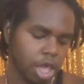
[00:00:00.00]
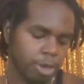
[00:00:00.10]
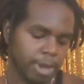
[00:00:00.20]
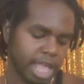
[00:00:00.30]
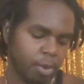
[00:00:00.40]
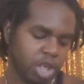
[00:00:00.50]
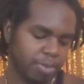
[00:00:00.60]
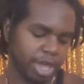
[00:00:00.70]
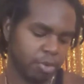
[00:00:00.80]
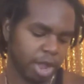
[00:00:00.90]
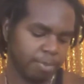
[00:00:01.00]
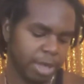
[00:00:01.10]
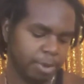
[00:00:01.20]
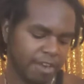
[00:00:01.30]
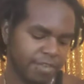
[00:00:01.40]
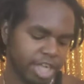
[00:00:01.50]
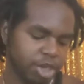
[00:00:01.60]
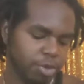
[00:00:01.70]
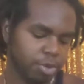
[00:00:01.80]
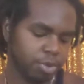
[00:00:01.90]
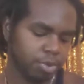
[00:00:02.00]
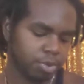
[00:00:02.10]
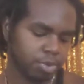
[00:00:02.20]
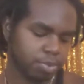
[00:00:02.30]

You may not want to be around people. I feel like you.